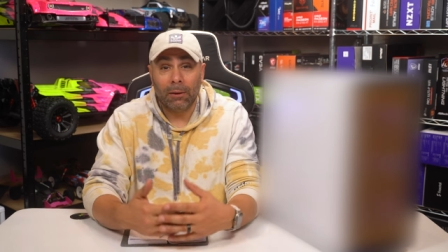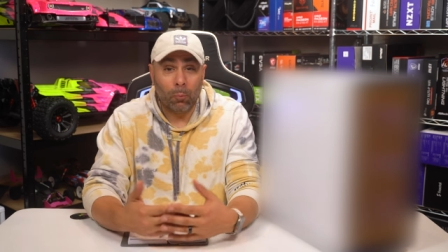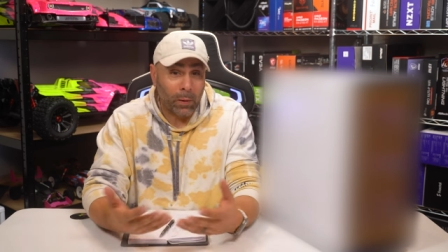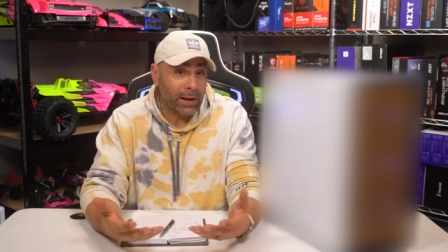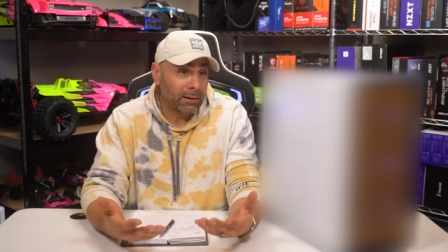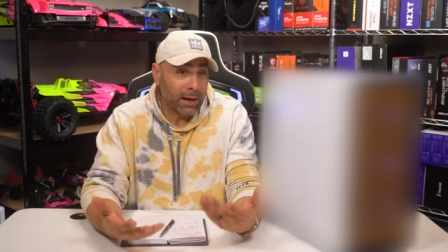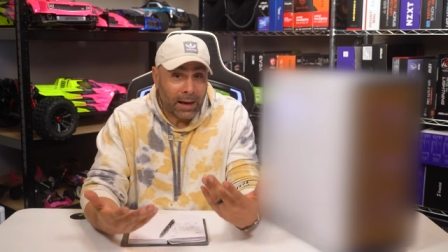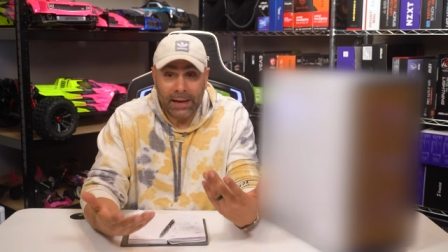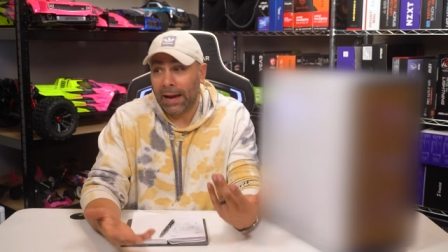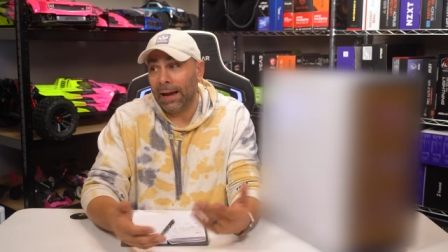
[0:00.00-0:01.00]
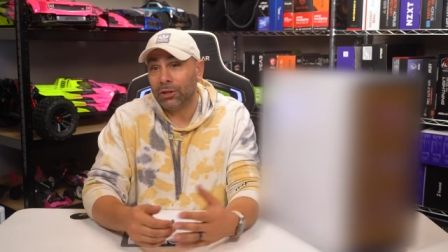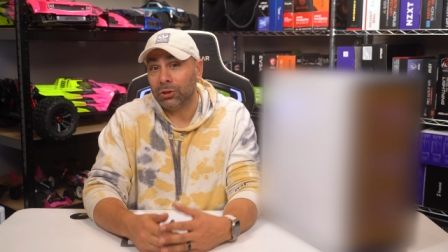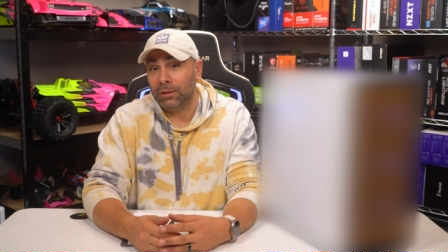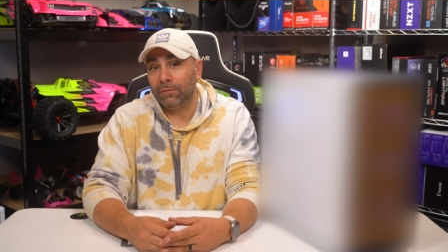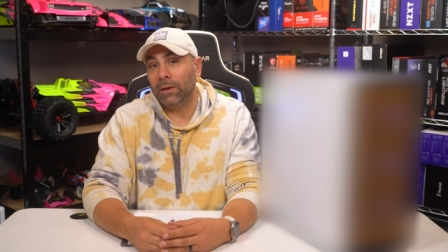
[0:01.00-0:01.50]
when I
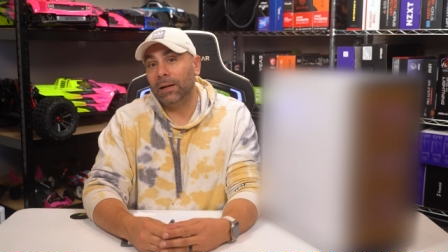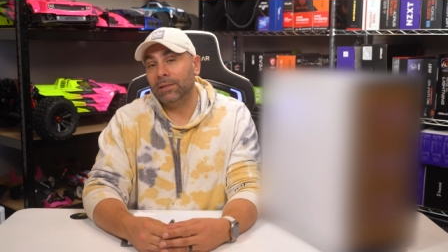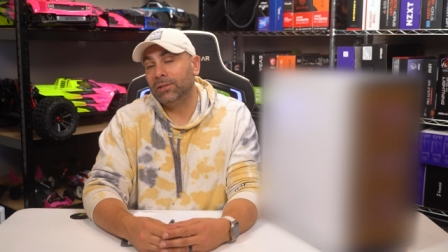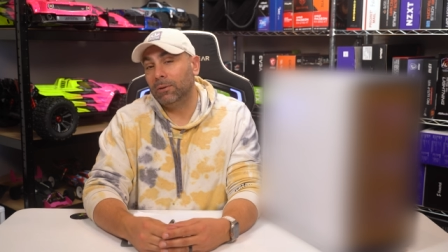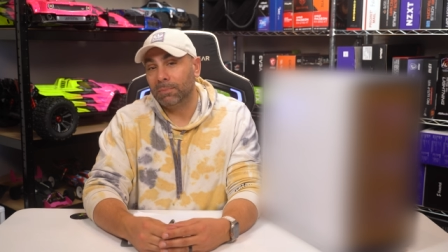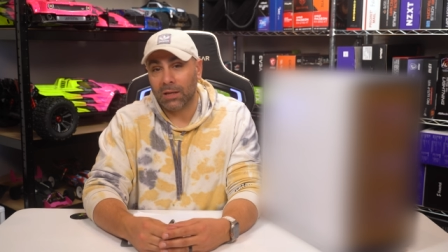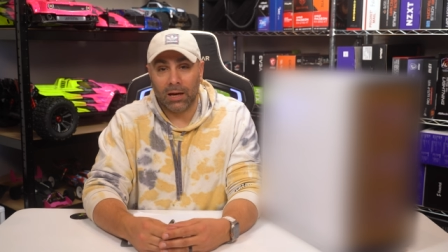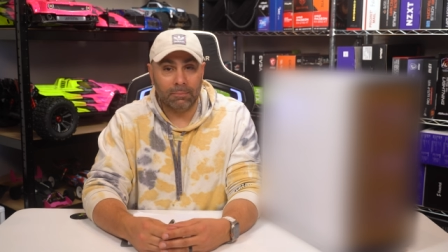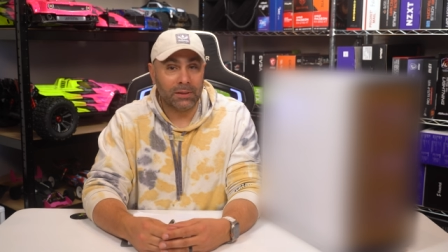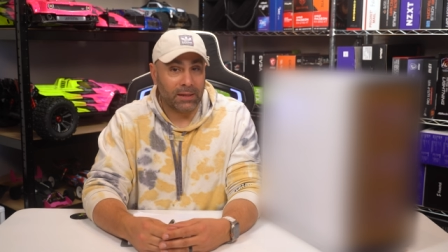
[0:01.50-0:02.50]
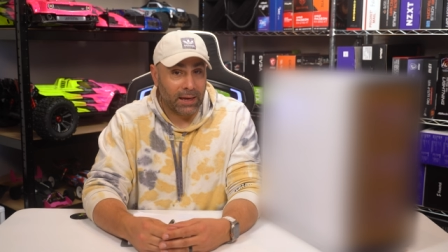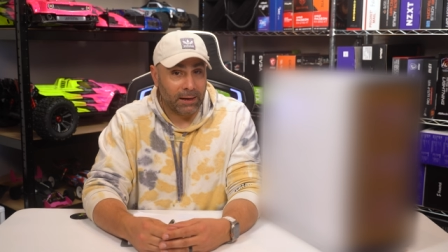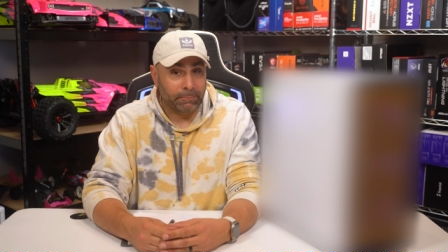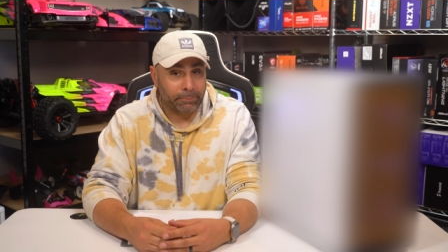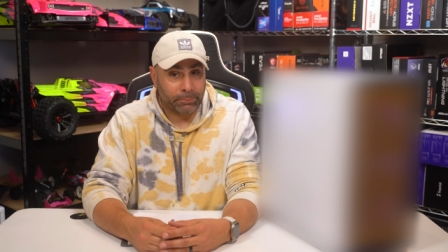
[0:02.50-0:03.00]
actually find some time to game.